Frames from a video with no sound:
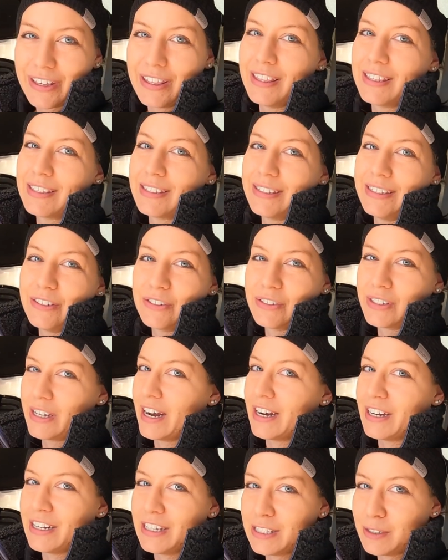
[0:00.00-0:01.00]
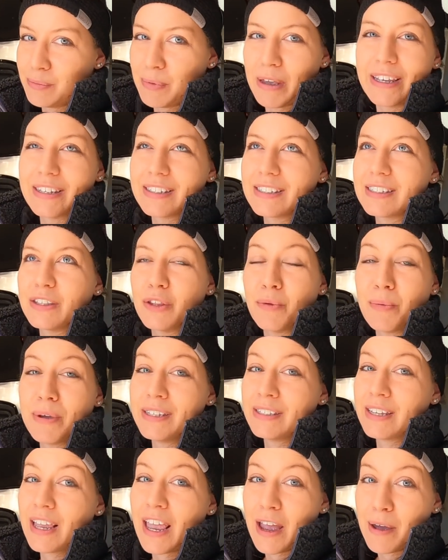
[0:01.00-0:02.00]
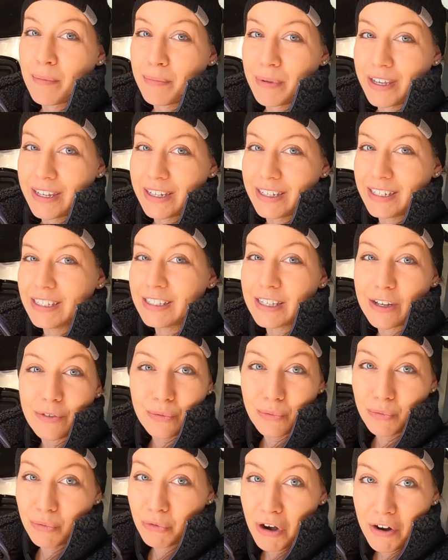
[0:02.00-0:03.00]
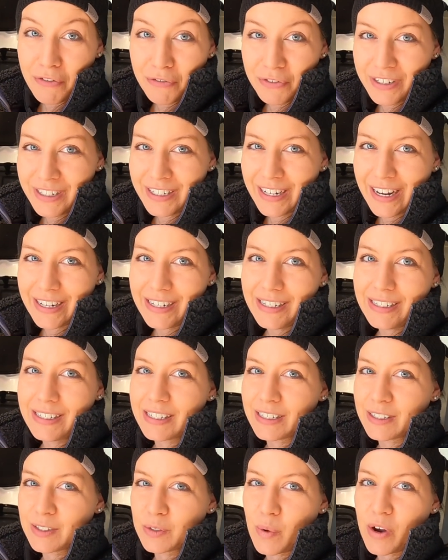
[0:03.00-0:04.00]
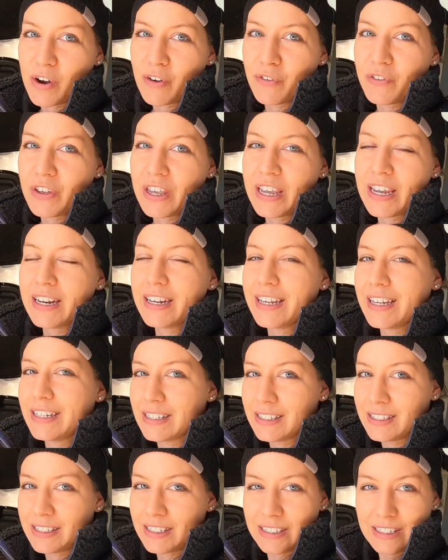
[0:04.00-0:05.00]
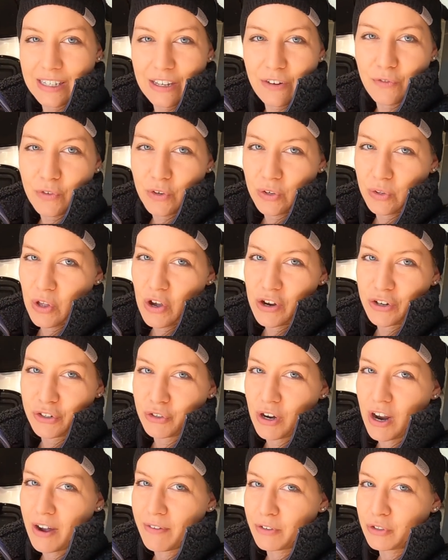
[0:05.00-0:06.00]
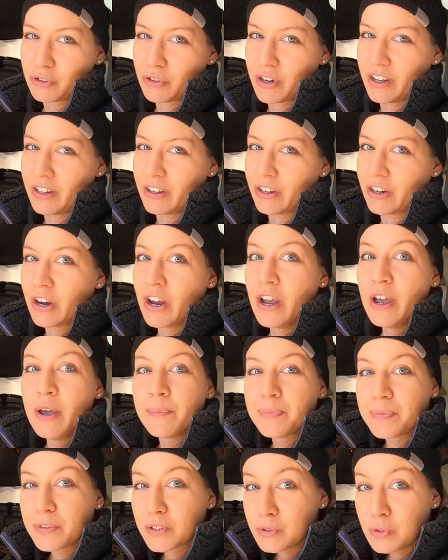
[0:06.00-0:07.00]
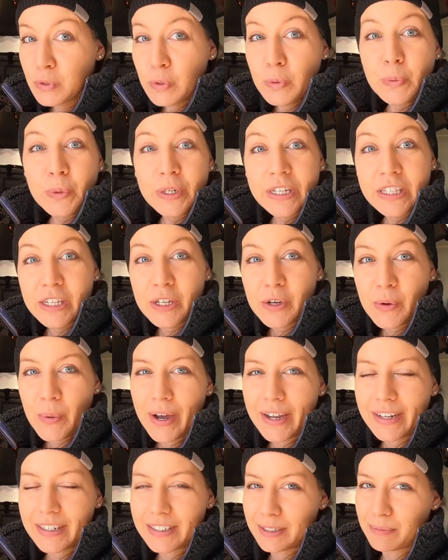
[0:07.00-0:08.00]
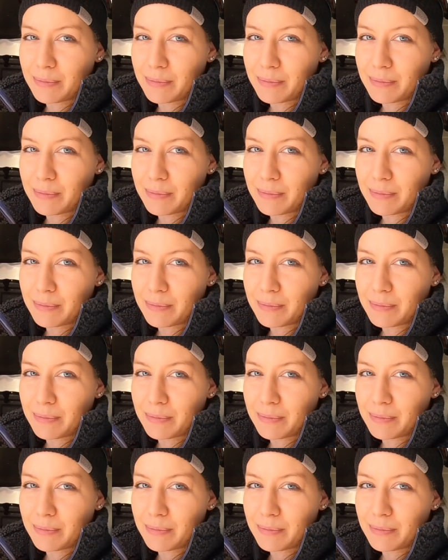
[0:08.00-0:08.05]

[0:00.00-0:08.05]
in this little tiny space. The base camp is roughly 96 square feet. It's a 16-foot long travel trailer. So really quite